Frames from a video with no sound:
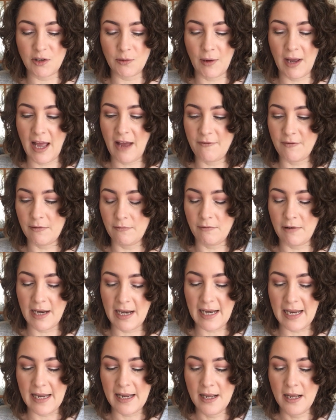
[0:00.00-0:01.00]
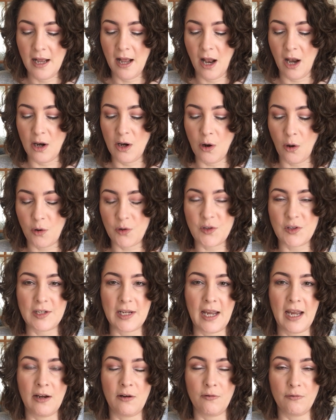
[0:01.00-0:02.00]
So I haven't really lost
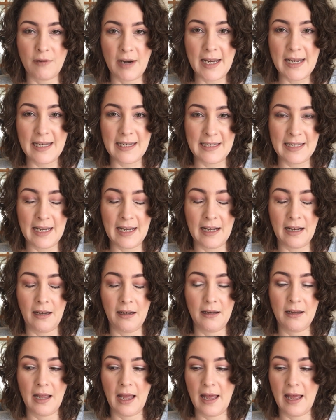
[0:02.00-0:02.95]
a great deal,